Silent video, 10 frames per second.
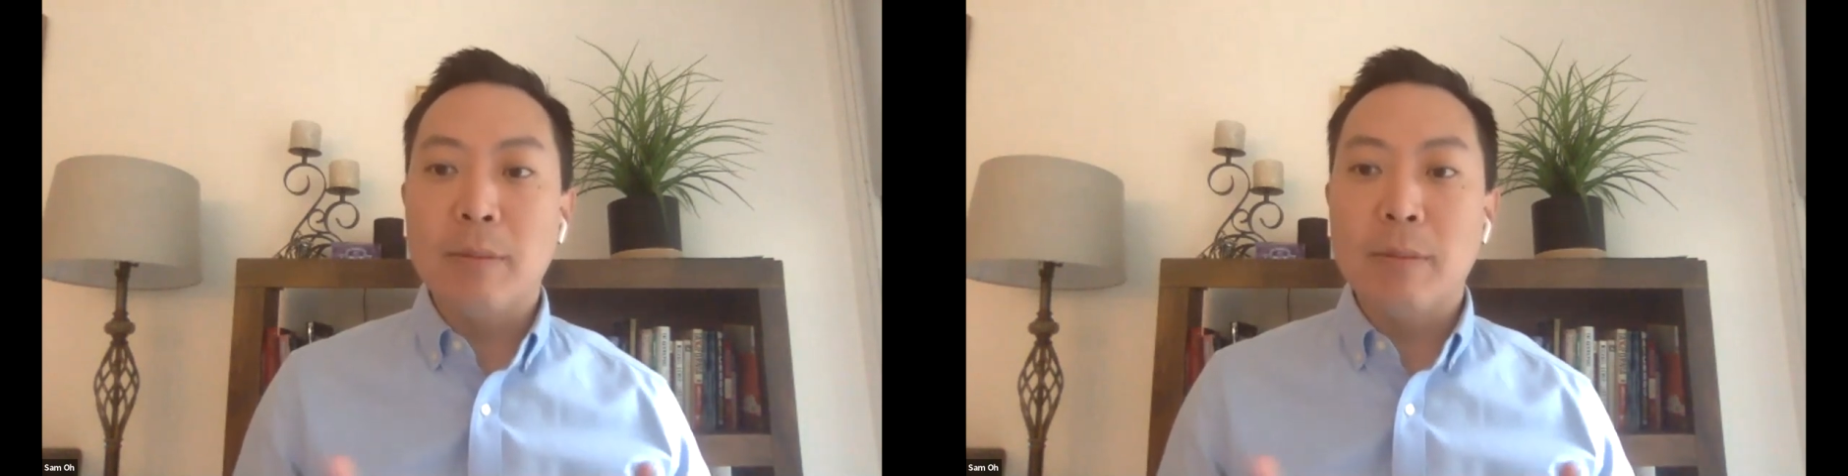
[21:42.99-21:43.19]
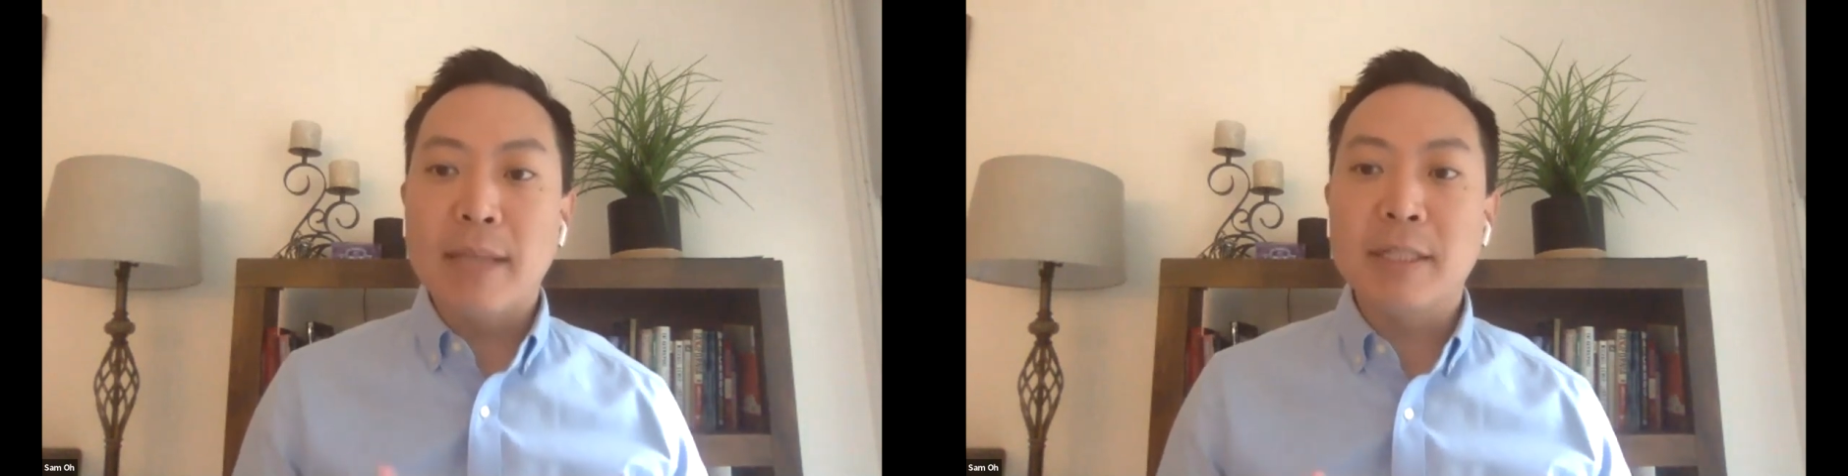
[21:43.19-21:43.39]

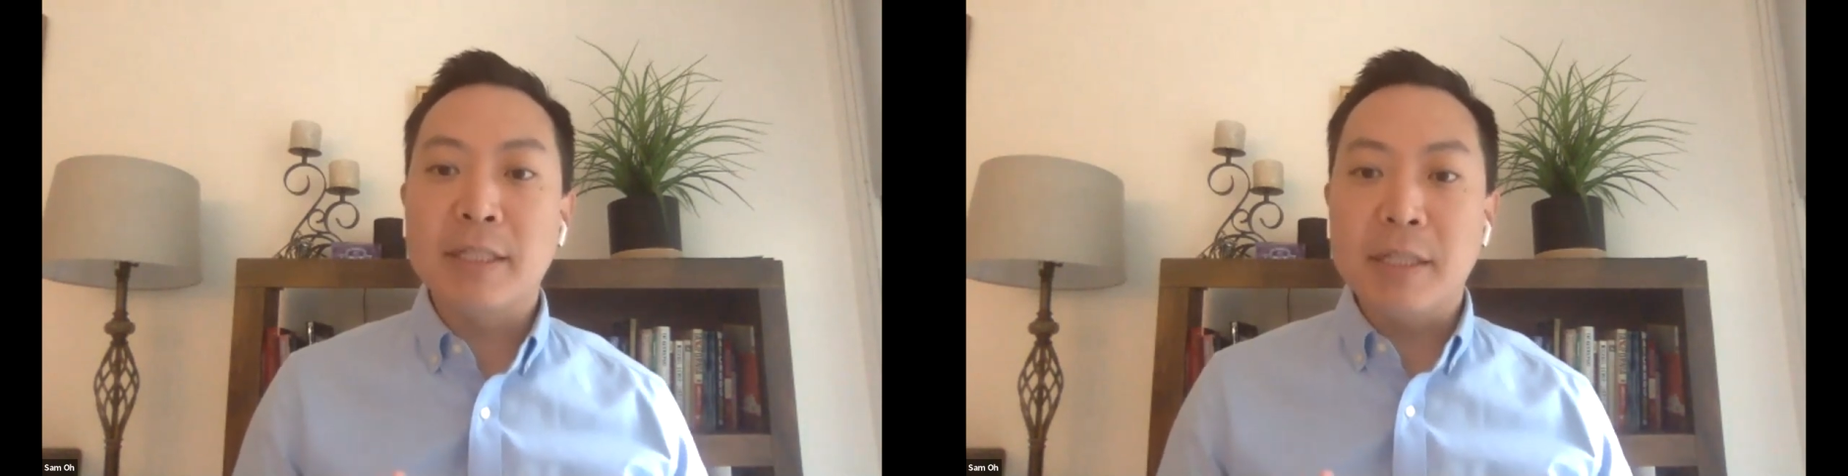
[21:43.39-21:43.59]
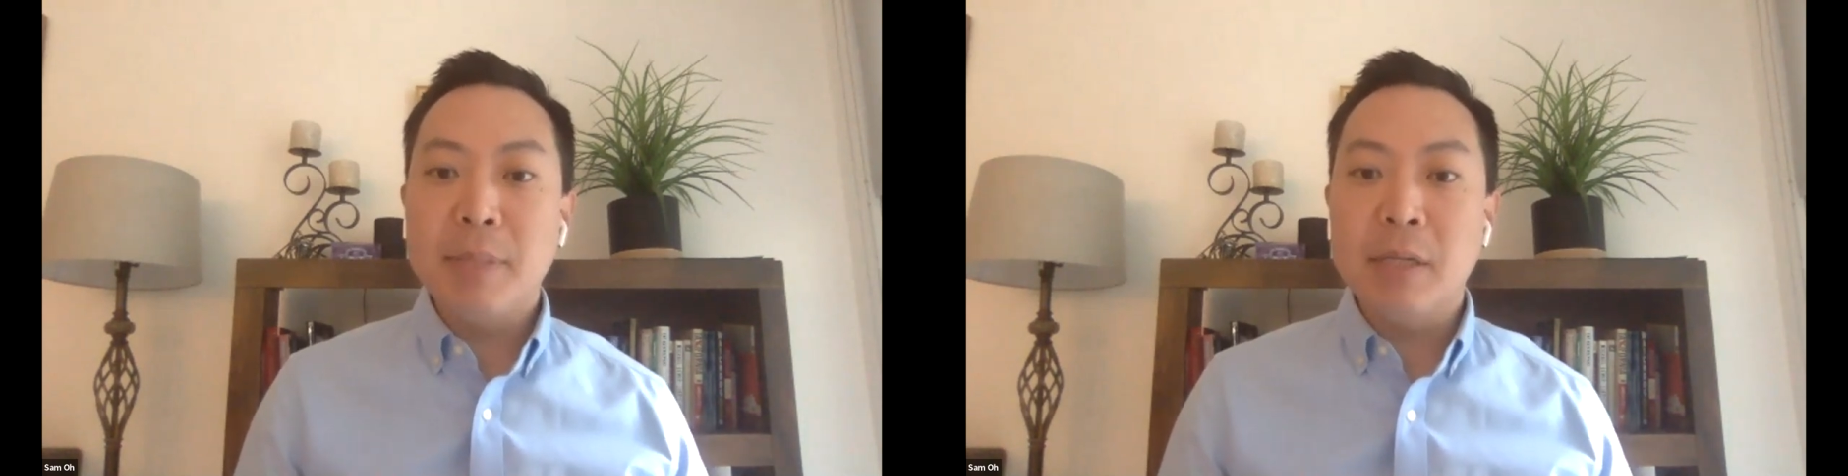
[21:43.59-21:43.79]
your
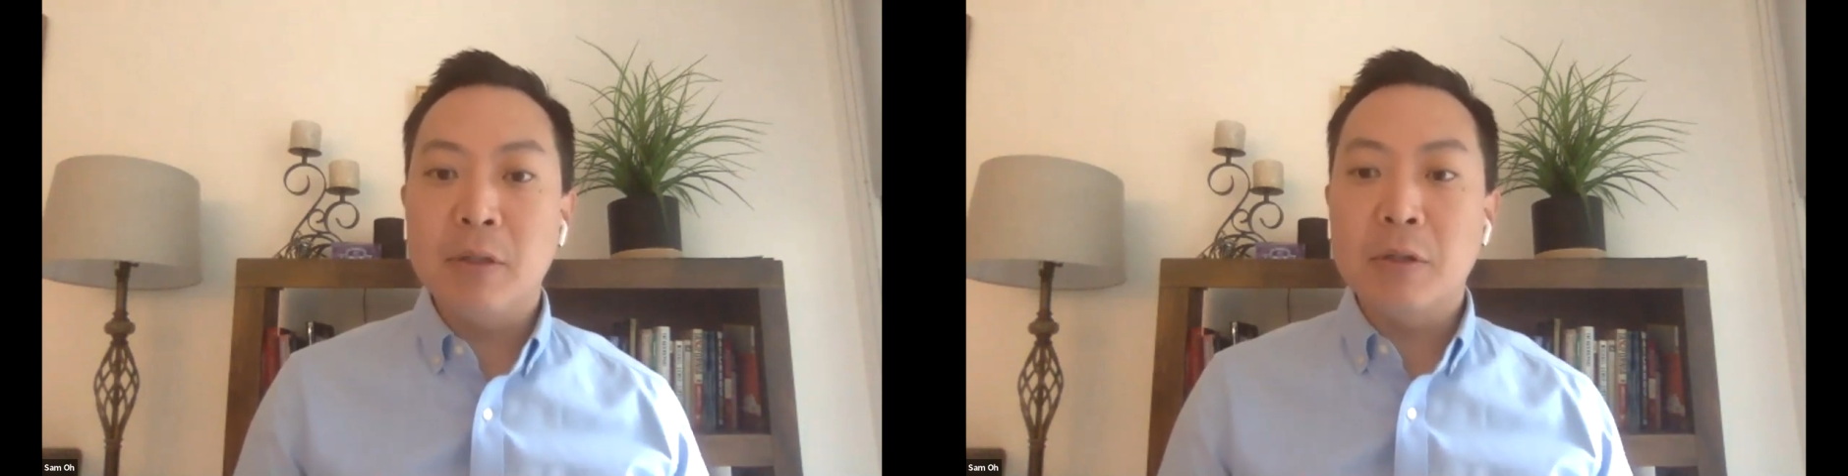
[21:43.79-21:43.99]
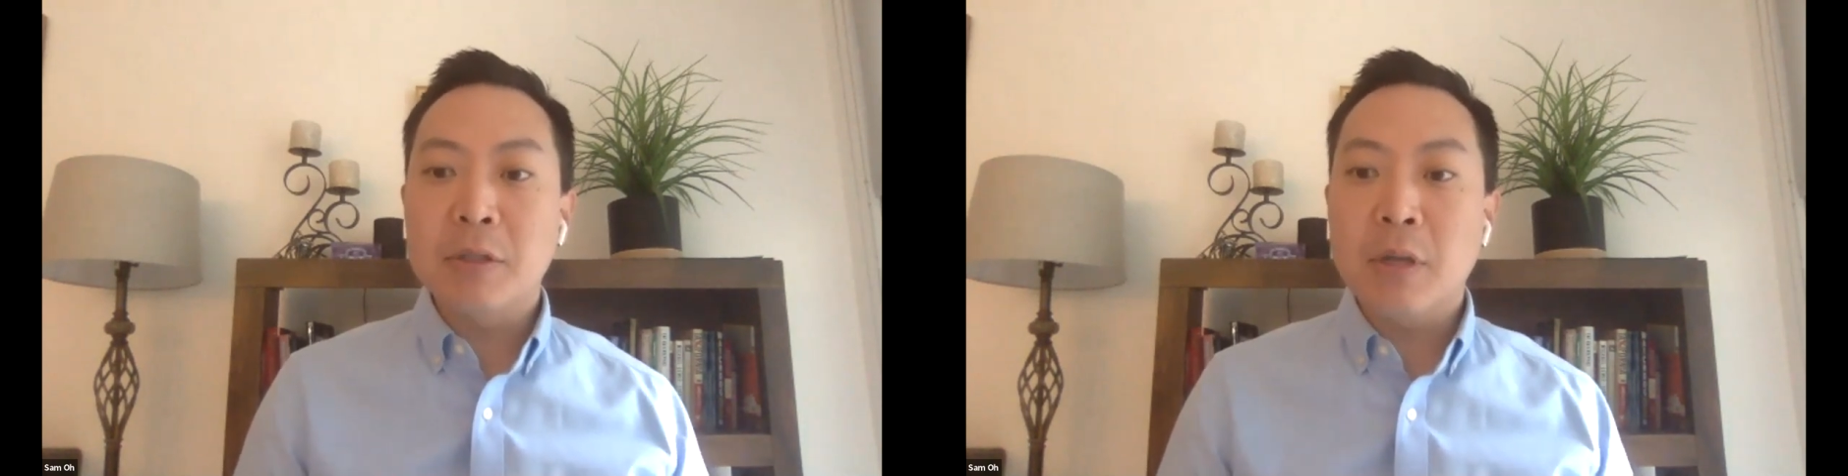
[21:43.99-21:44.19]
messaging
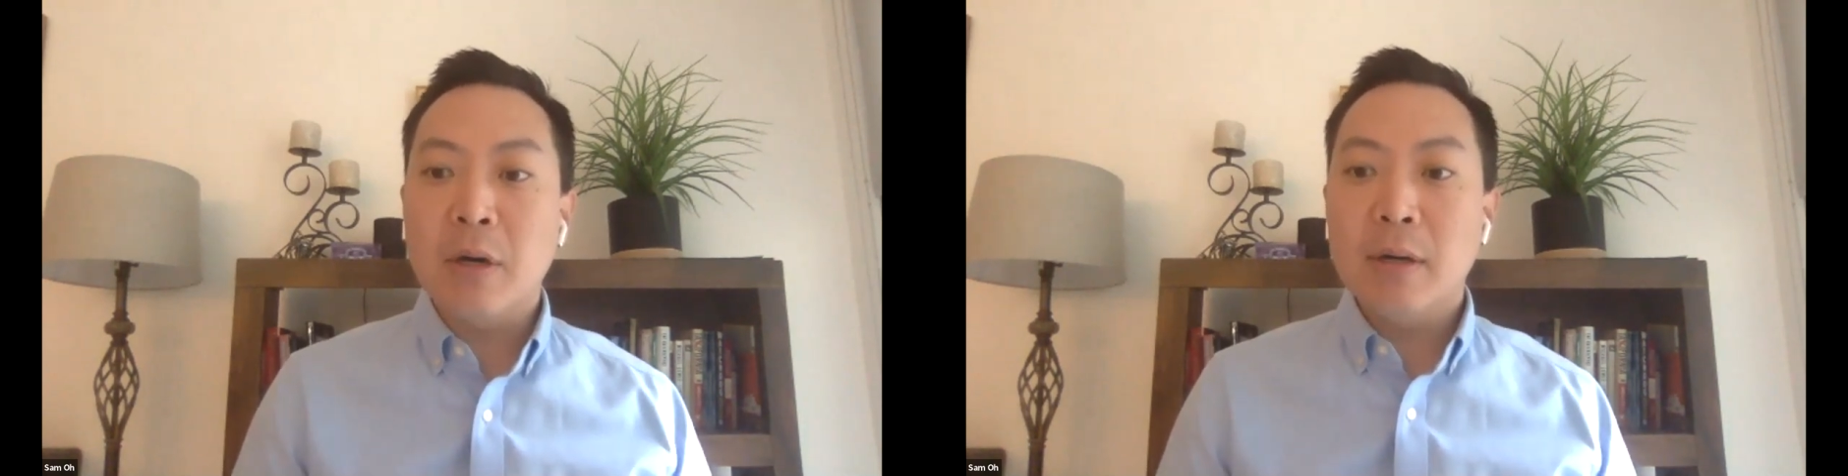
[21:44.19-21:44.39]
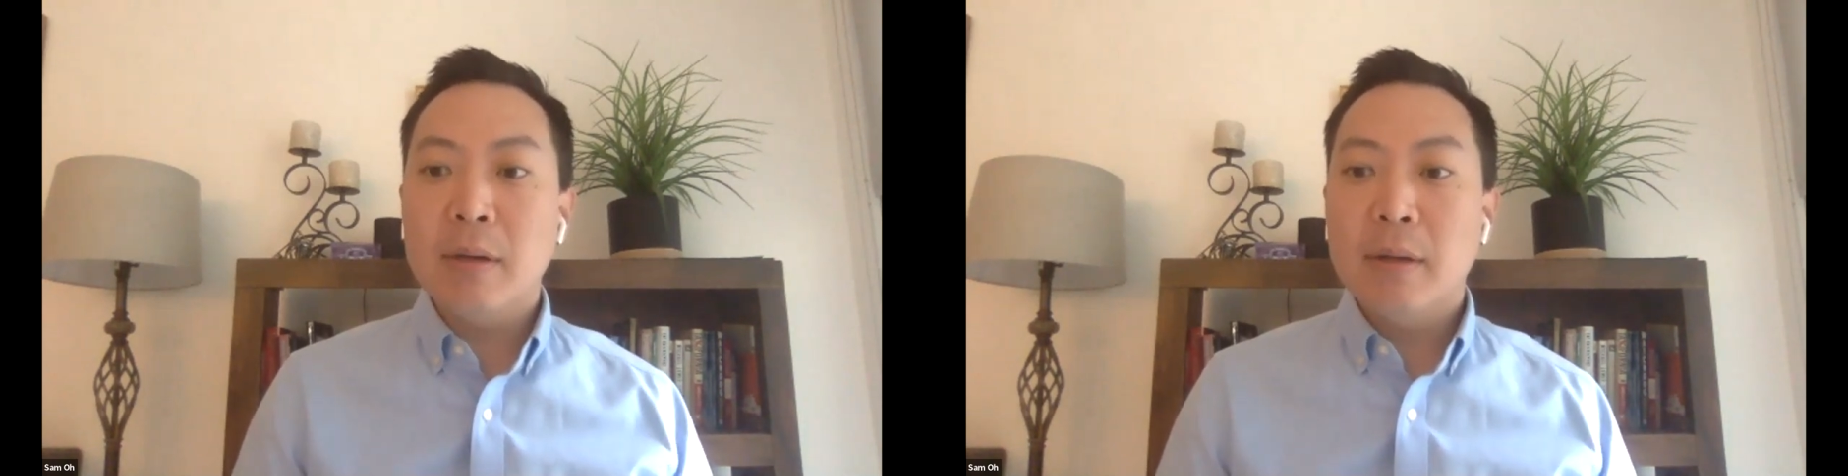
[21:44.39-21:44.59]
pillars
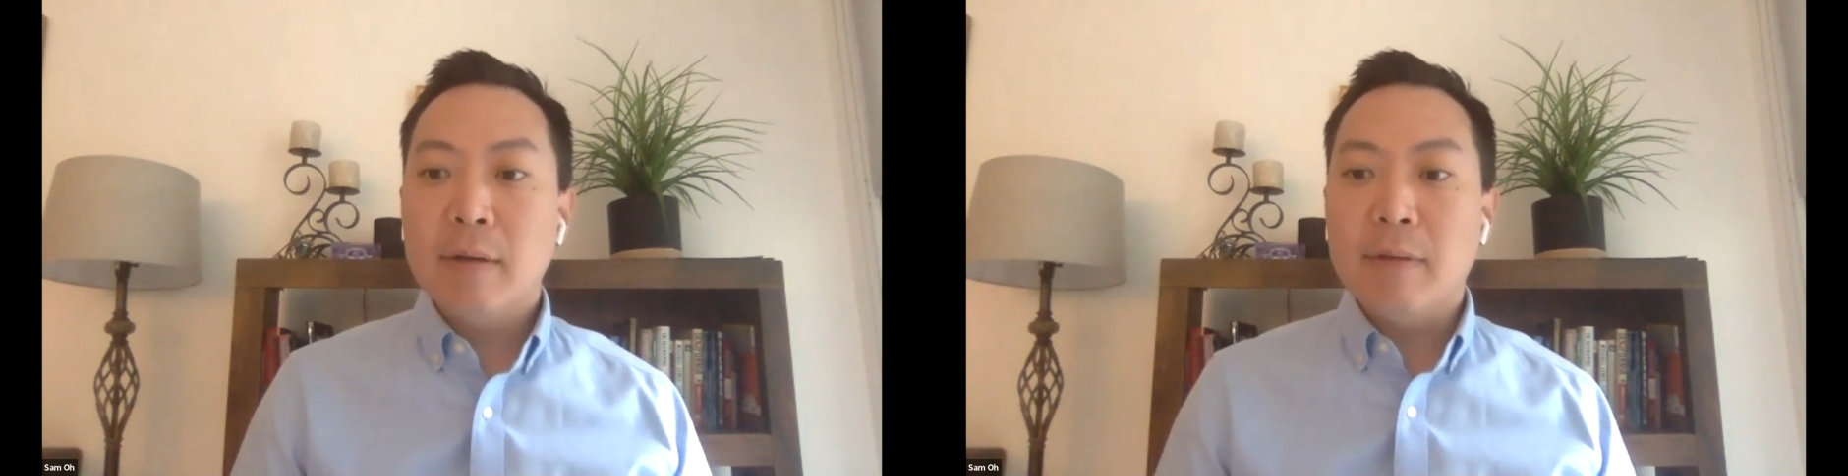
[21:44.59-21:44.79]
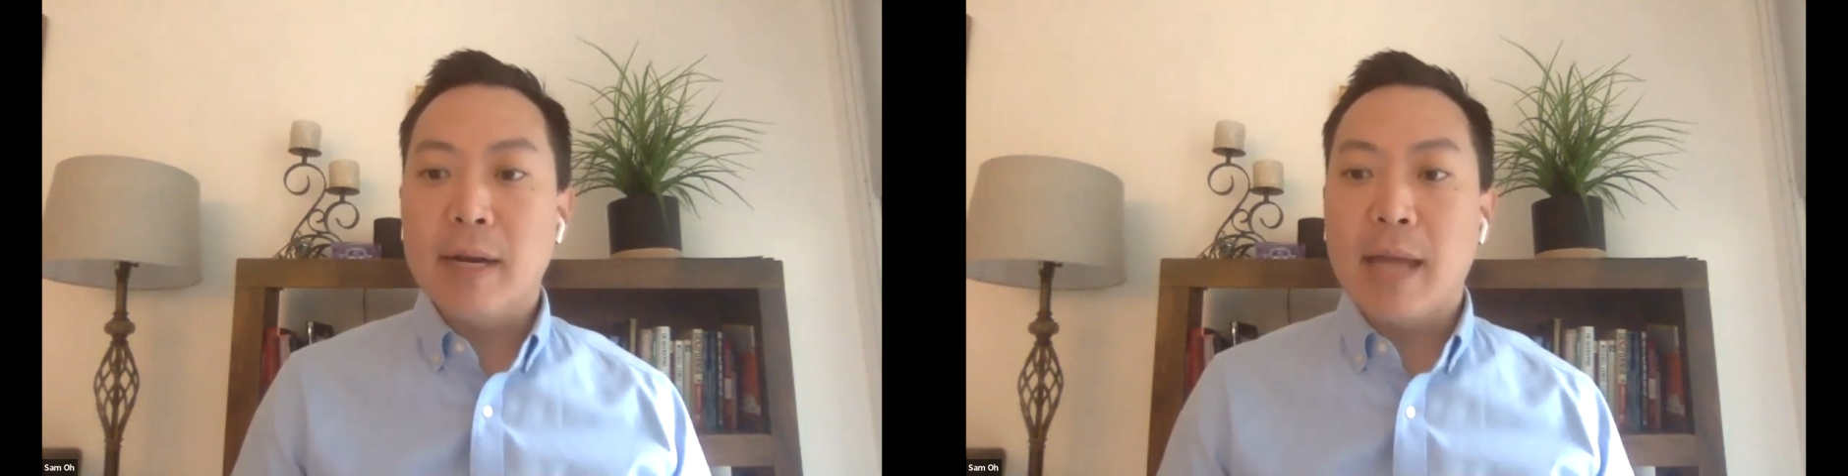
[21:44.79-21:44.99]
are,
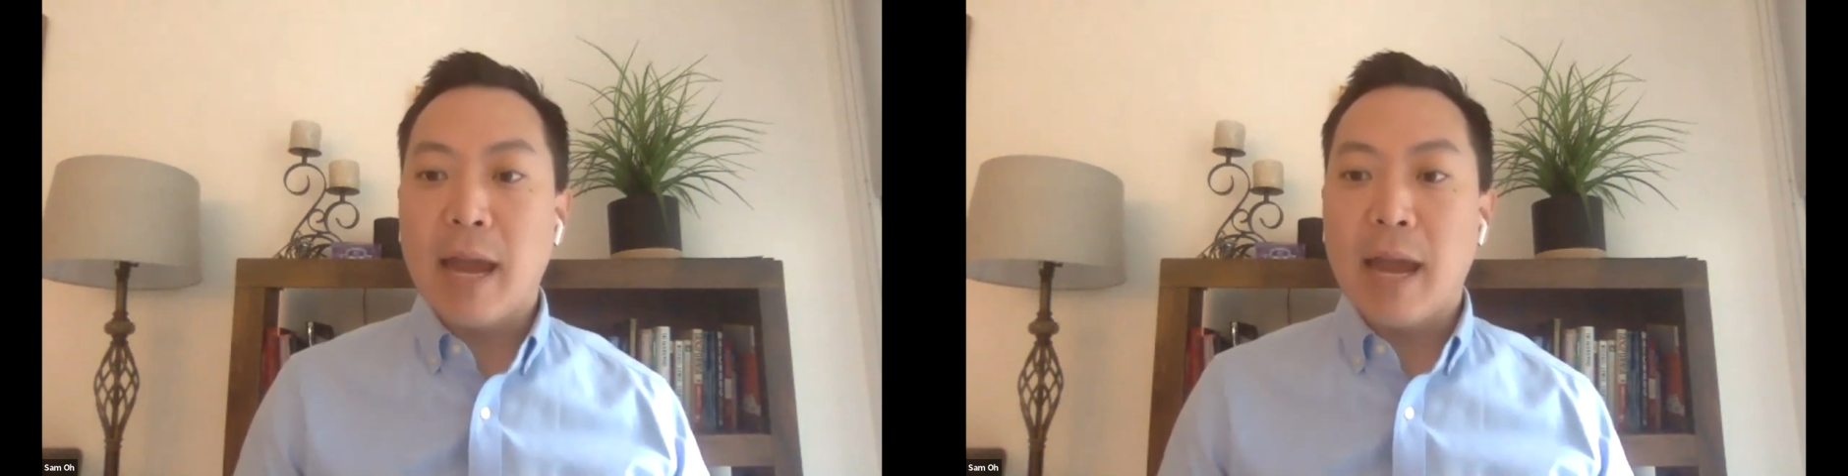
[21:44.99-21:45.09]
right?